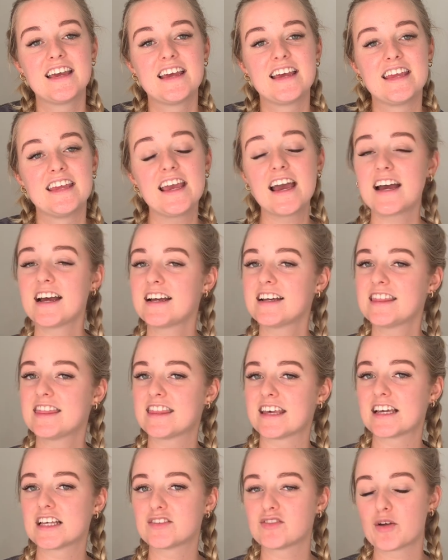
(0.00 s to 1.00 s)
yeah,
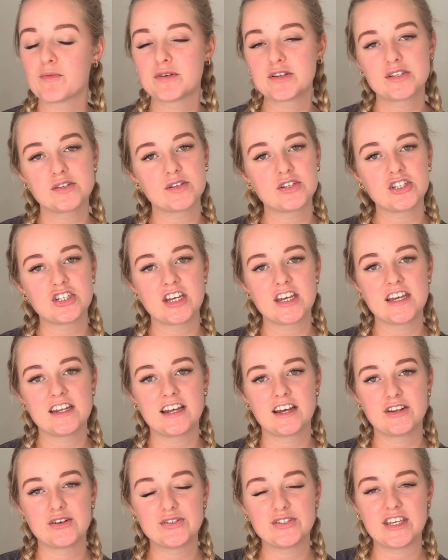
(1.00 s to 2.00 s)
thanks very much for watching,
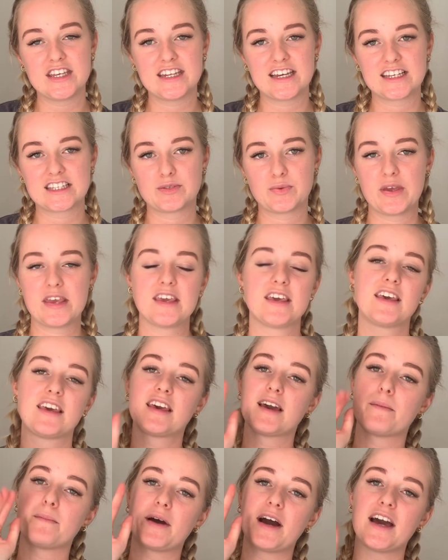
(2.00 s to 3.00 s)
and I'll see you next week.
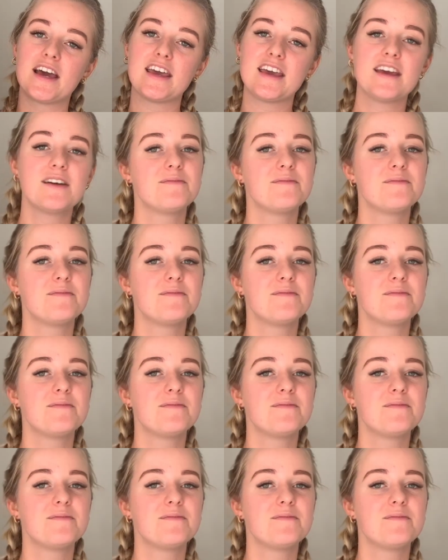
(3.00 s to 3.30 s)
Bye.